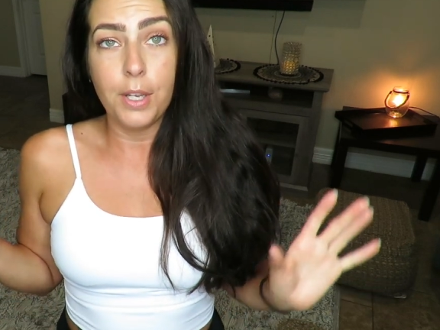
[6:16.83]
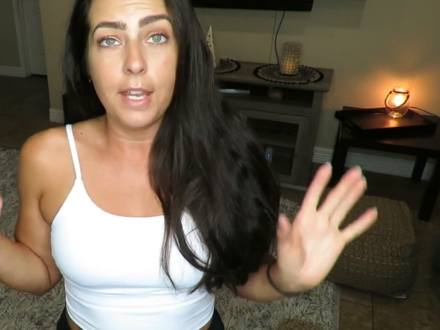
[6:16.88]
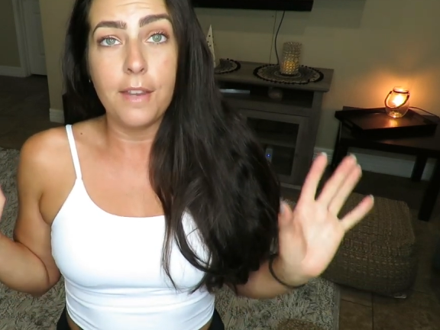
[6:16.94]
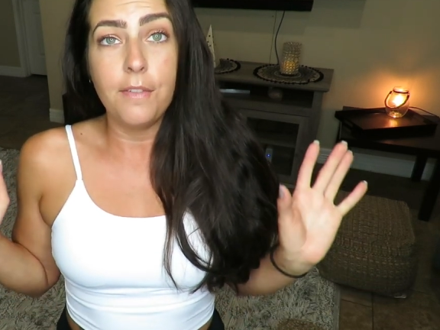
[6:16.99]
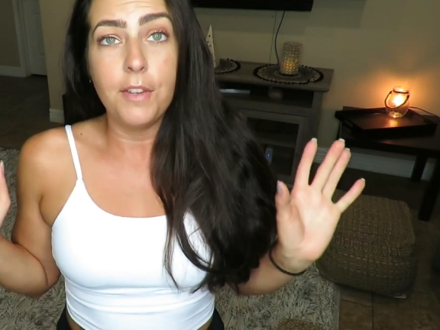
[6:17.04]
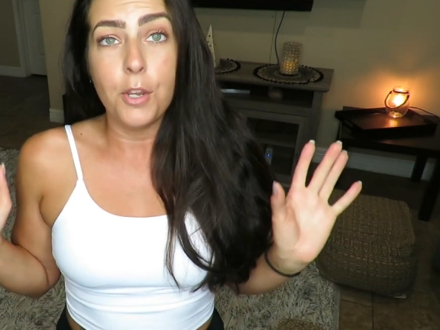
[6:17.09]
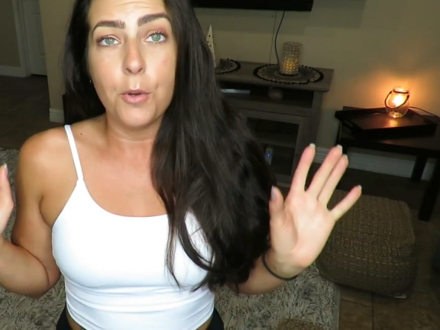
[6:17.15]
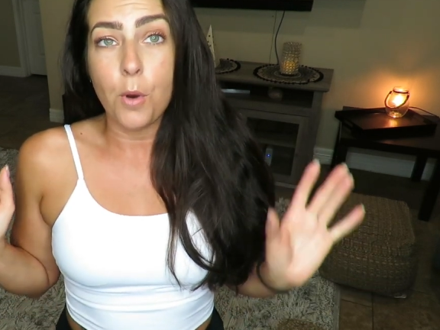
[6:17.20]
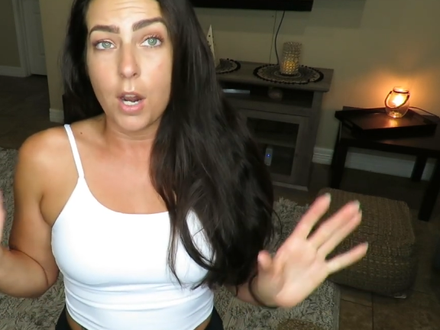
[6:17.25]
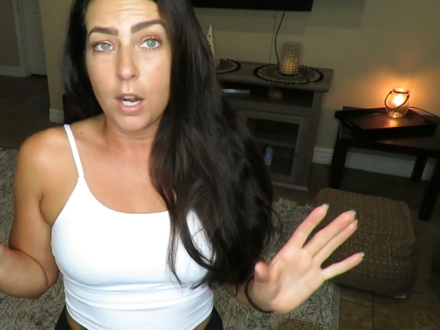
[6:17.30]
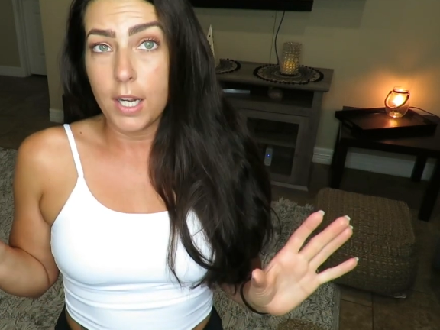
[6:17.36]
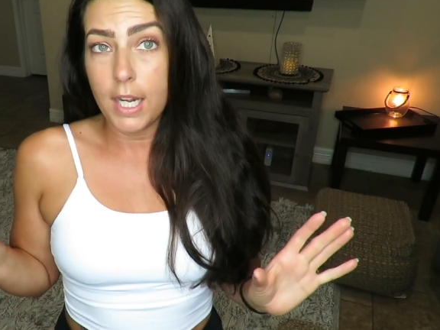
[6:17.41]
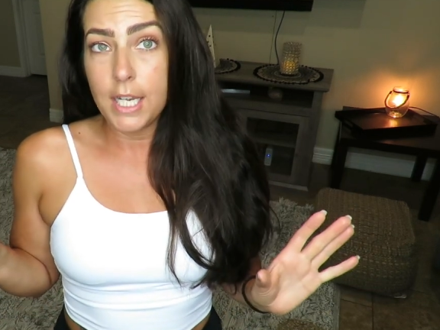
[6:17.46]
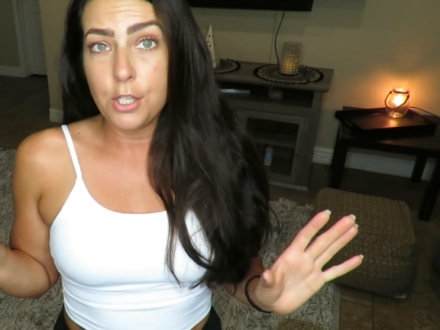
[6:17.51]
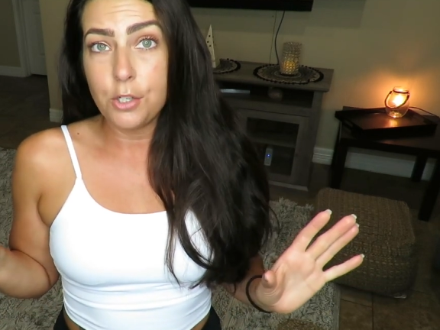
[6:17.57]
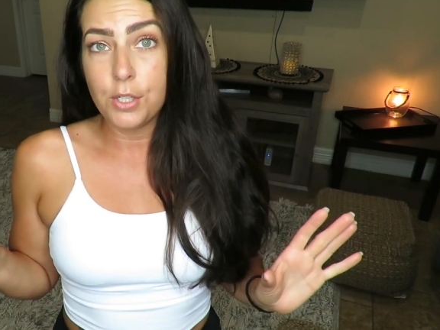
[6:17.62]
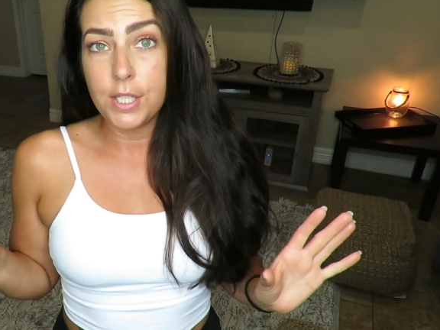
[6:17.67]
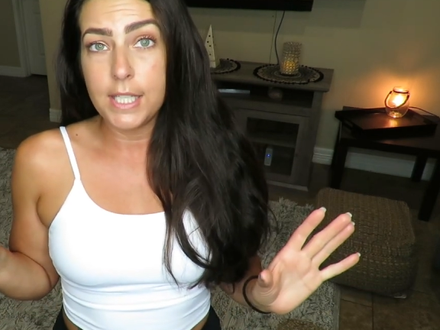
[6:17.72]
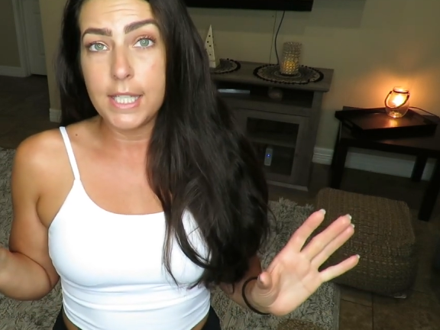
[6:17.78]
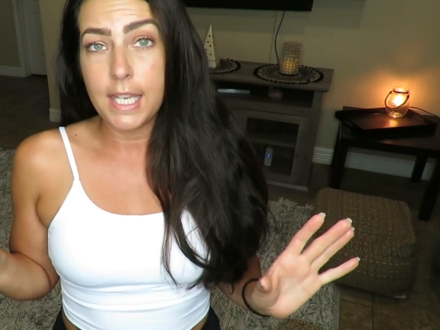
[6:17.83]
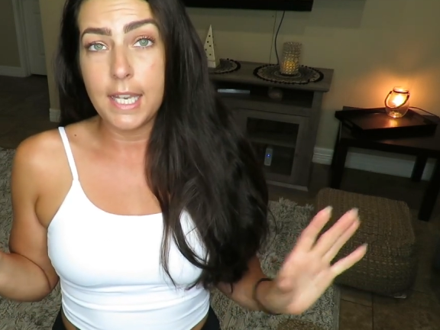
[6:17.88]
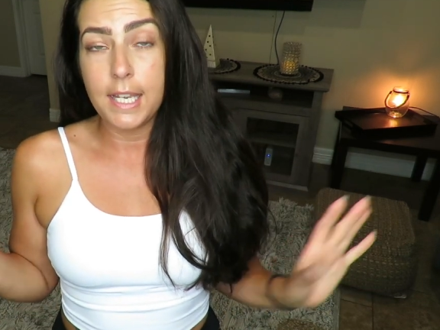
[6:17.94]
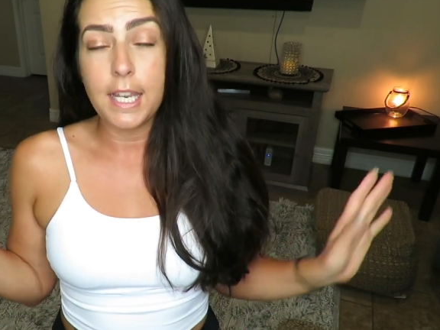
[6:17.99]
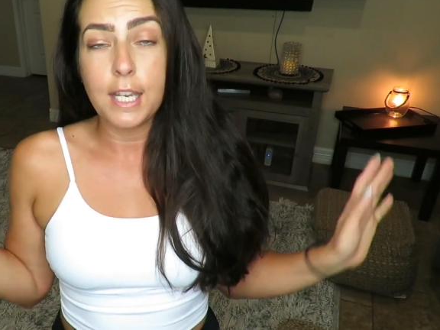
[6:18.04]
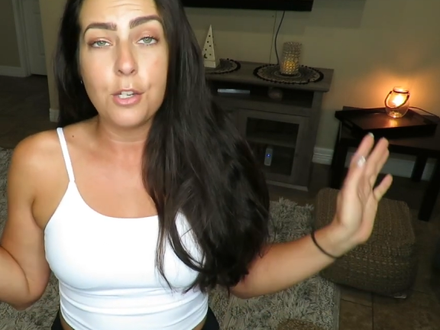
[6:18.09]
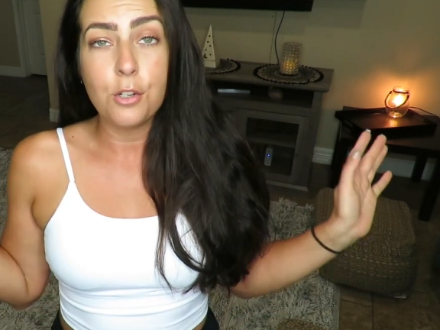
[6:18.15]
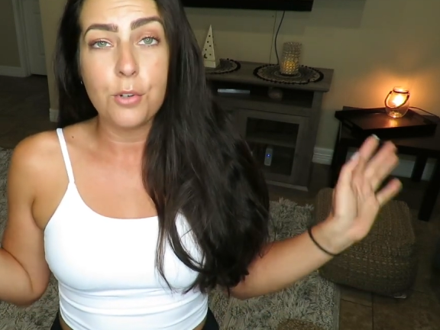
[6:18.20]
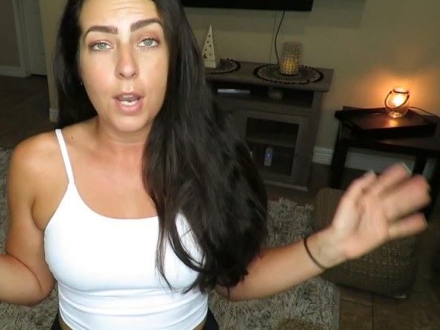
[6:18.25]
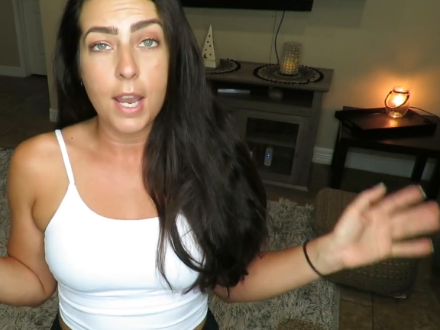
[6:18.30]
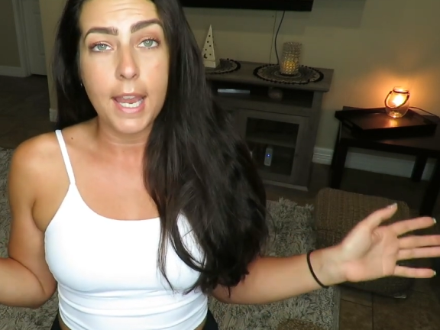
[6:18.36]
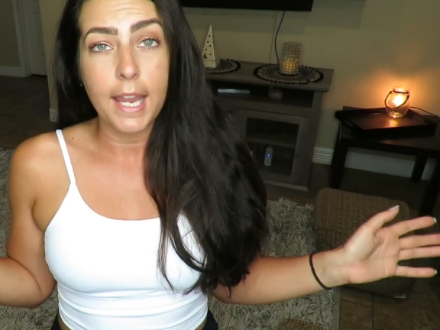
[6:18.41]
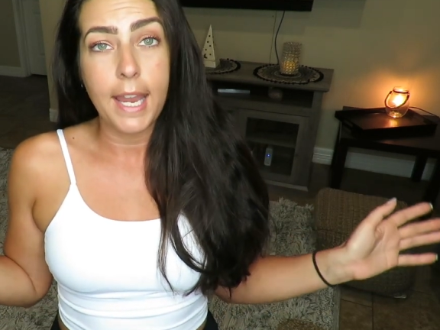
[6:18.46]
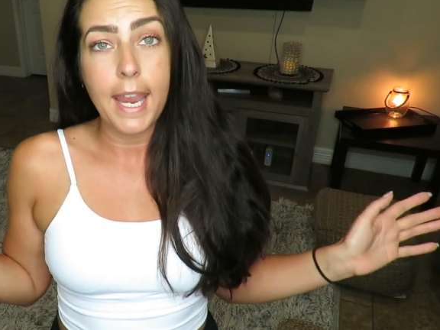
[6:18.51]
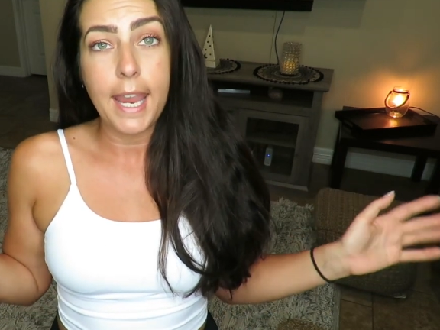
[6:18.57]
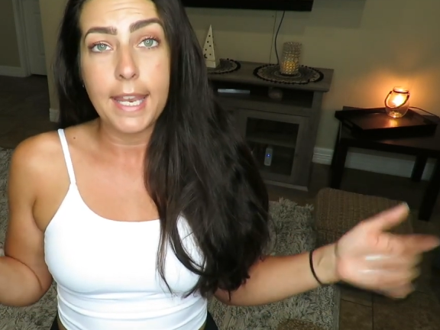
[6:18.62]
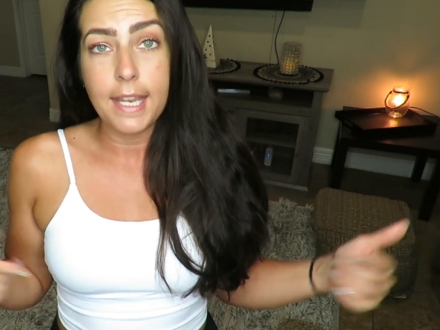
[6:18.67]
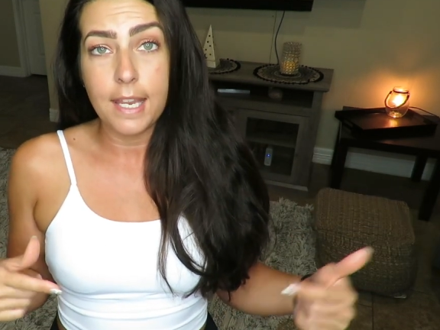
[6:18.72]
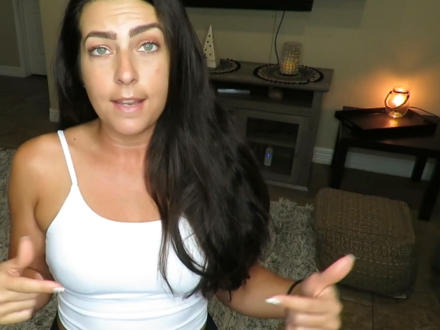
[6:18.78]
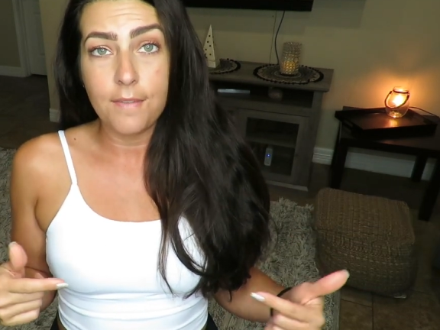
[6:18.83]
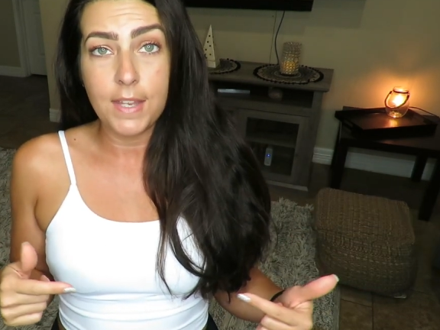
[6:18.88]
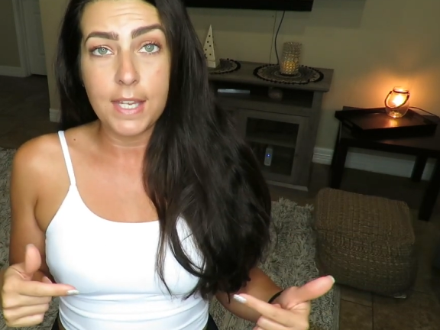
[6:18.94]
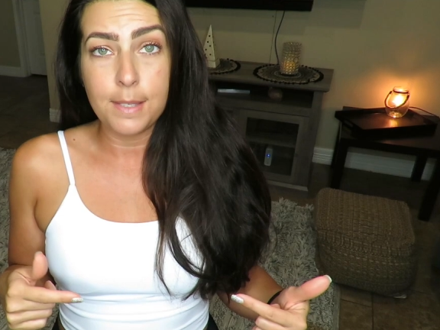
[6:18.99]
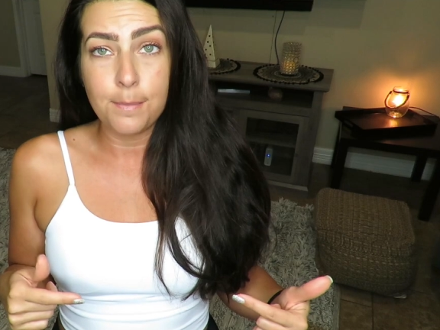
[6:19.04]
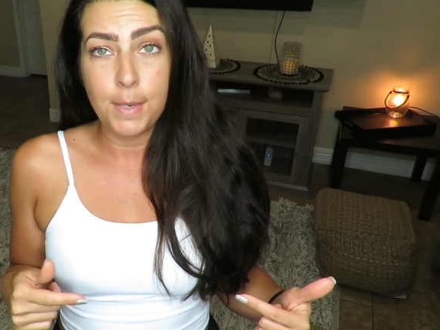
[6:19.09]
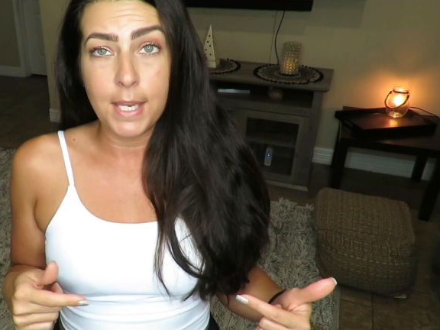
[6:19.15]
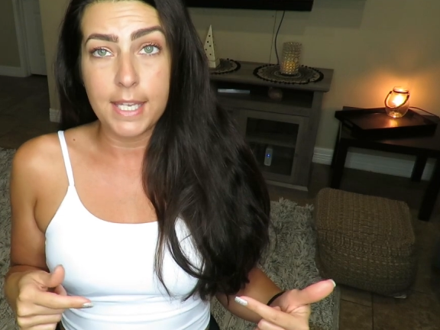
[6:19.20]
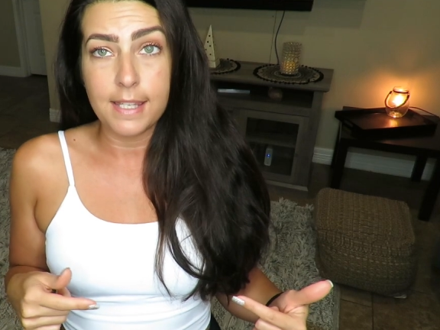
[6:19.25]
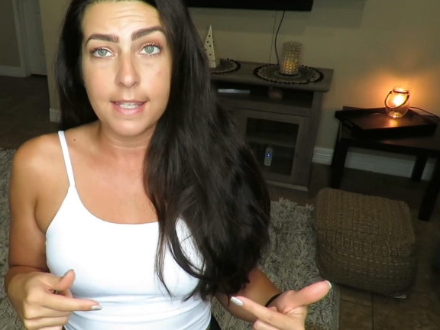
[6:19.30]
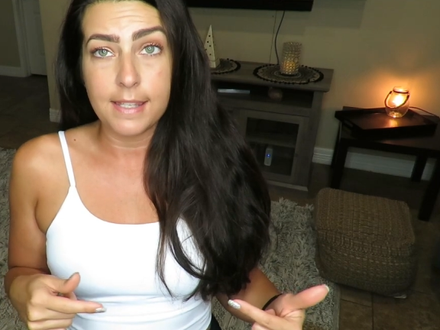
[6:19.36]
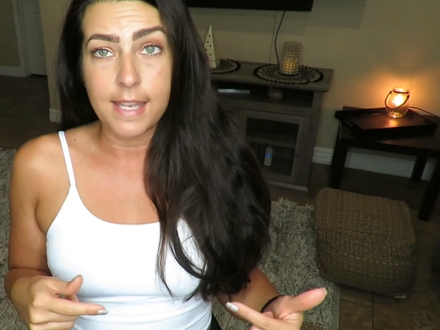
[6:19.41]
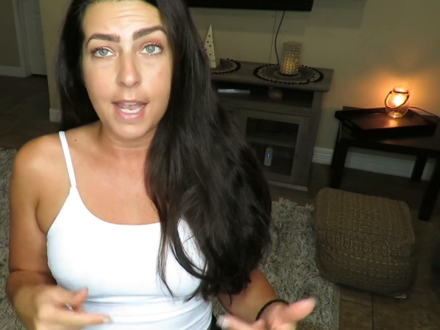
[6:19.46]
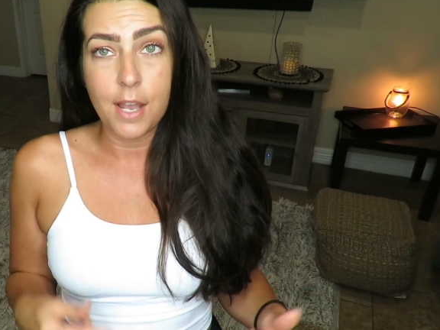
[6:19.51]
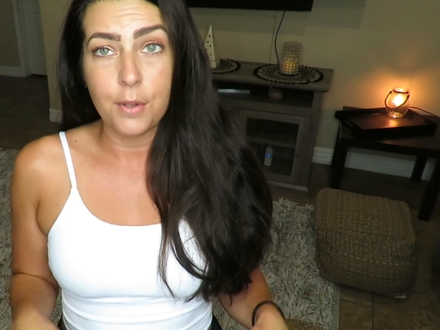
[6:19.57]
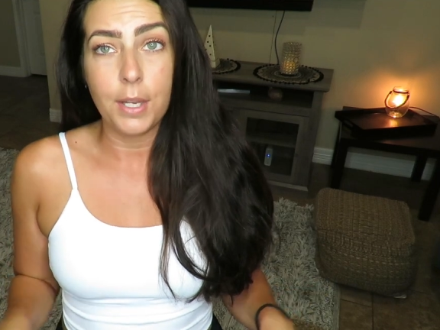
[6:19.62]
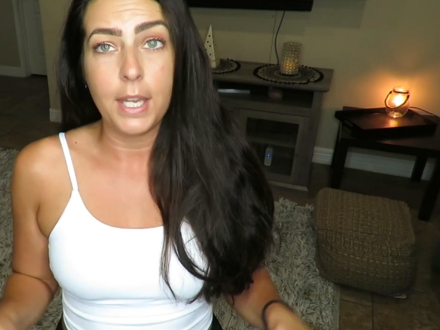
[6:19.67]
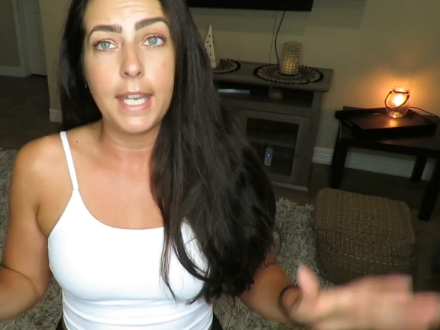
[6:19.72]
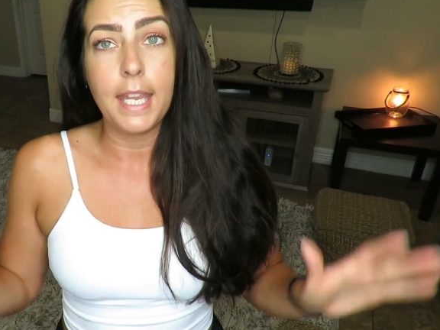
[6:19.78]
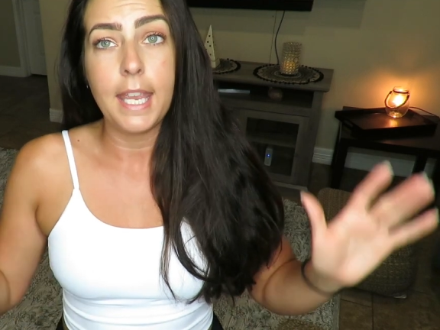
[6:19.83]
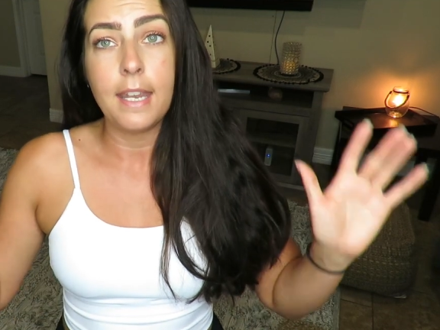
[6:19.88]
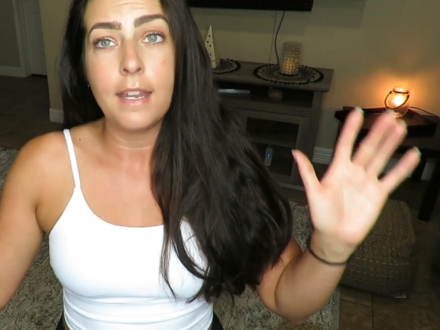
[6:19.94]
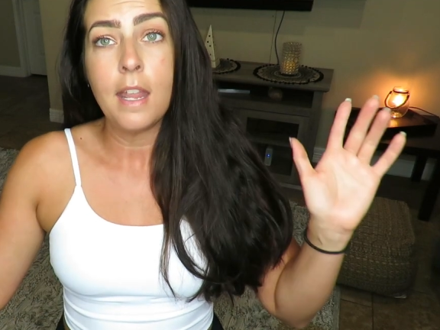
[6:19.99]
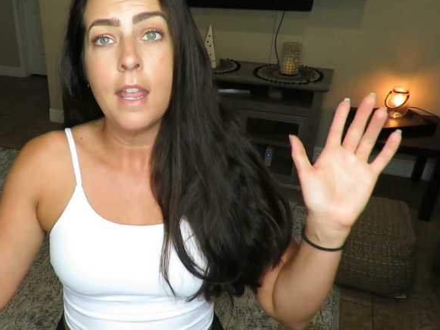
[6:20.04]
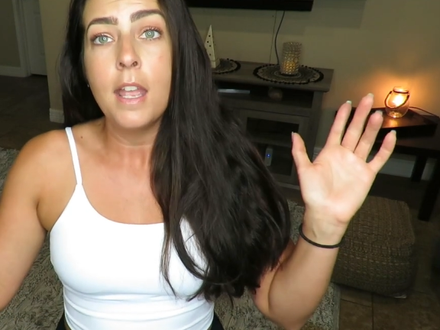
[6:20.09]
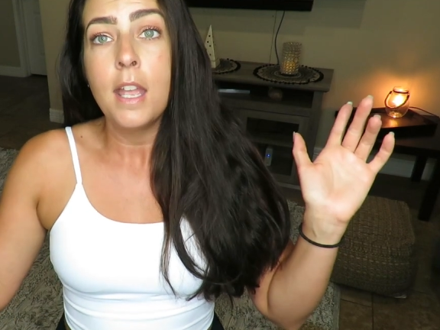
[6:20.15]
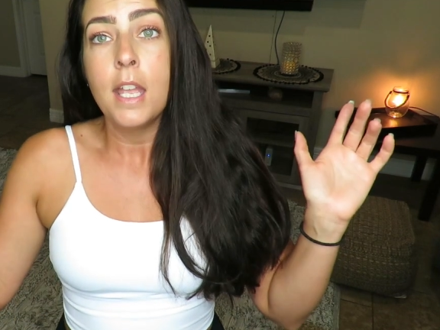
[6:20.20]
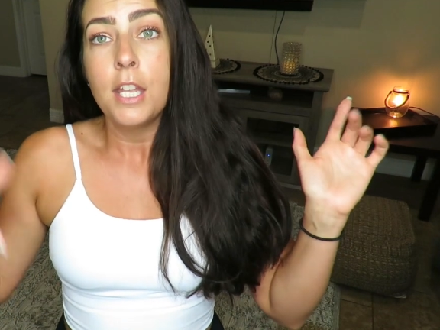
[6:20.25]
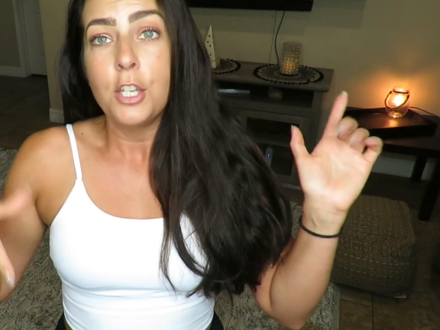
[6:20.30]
If you are interested in trying any of these pieces out, again,